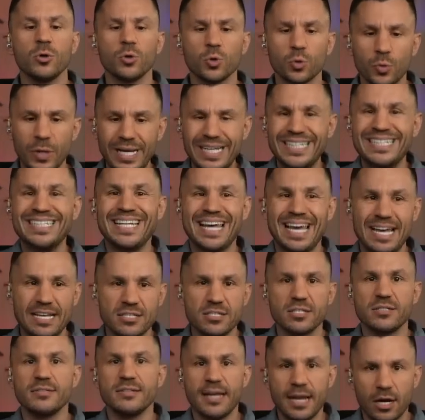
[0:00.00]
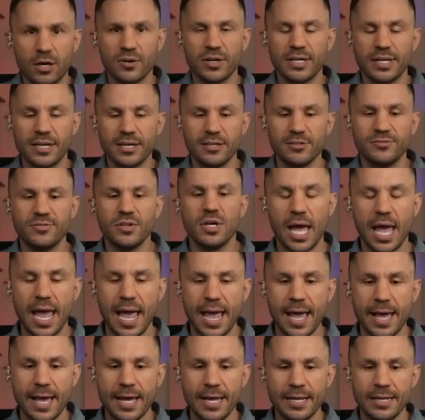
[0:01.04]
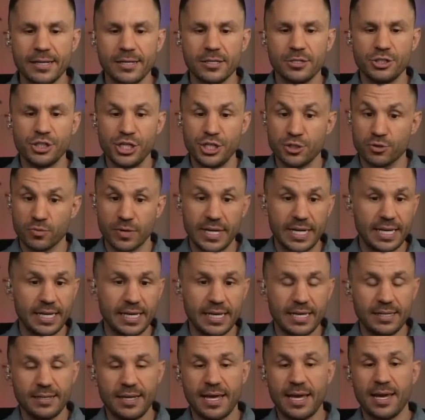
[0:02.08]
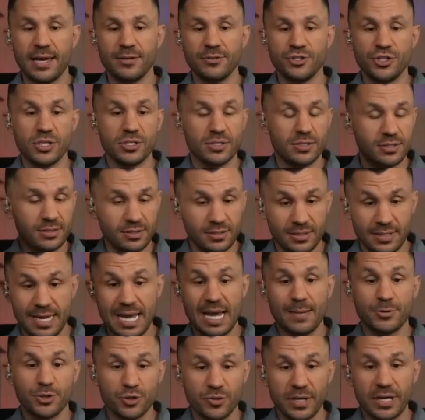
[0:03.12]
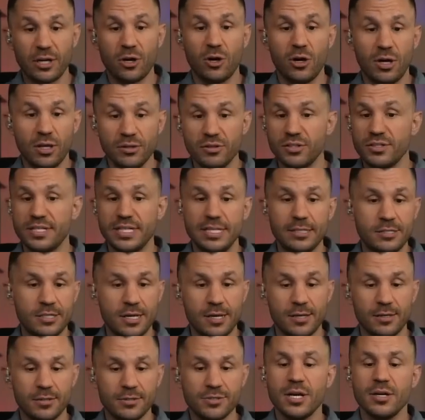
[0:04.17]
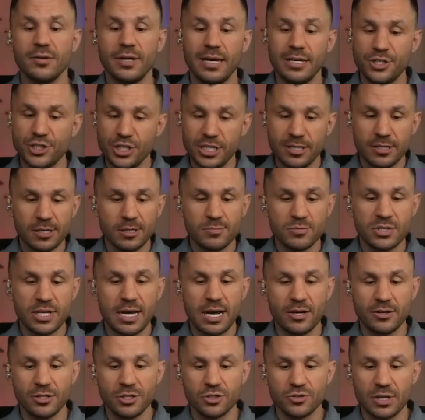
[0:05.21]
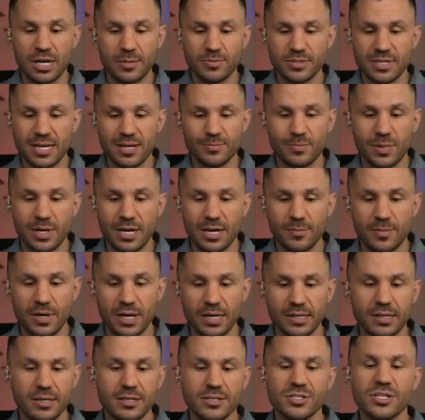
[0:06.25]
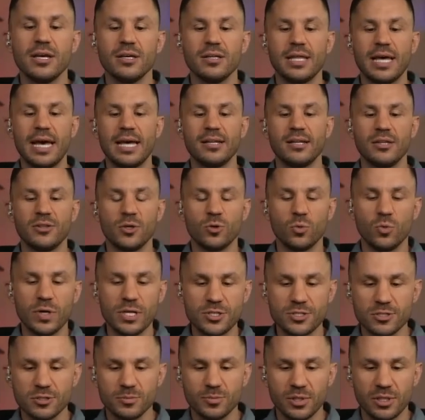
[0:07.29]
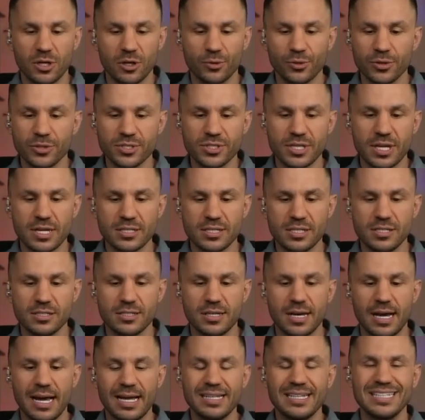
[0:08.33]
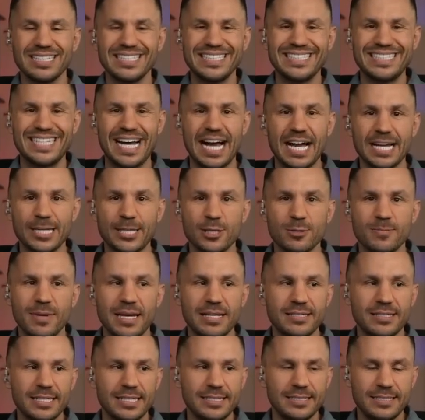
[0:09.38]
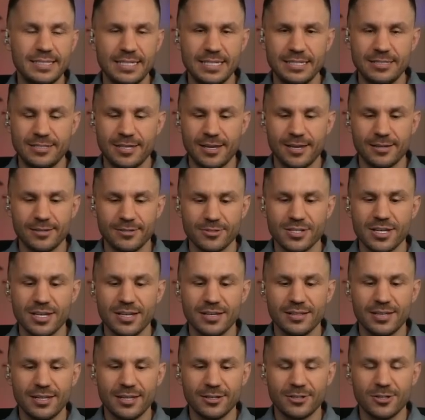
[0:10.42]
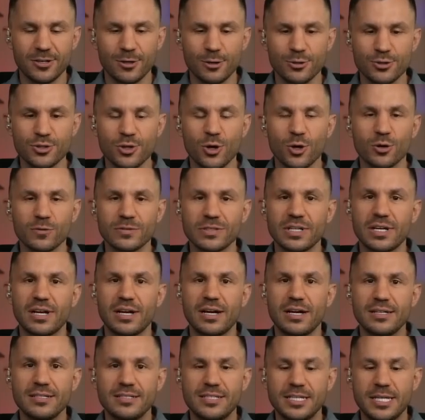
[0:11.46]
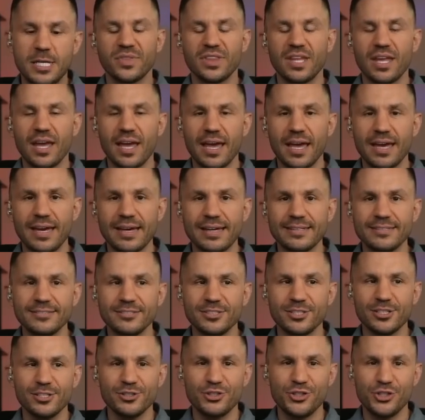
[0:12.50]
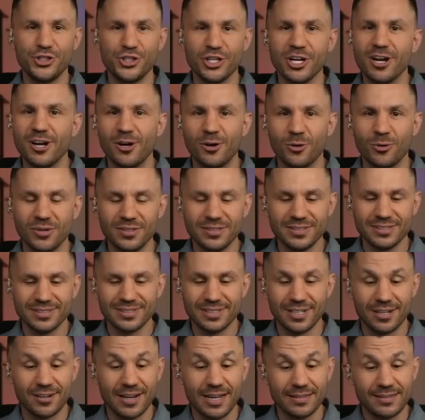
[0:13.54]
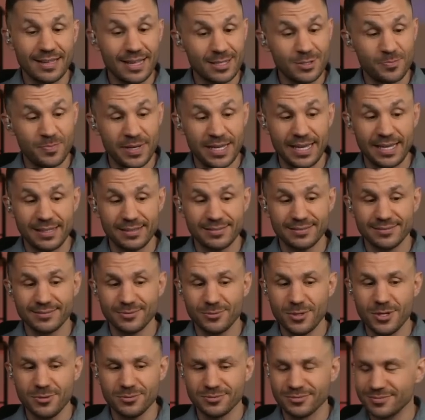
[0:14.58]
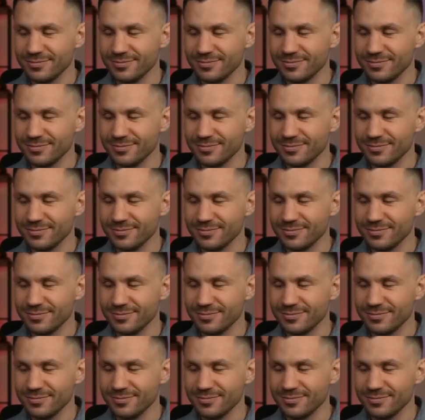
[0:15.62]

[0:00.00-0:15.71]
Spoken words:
written as a narrative, and she's reading it and just capturing all the details. And she comes out and drops that bomb on us that the whistleblower says he's got documented details that it goes over to Hunty and to Joe. All right, that's big. Woo!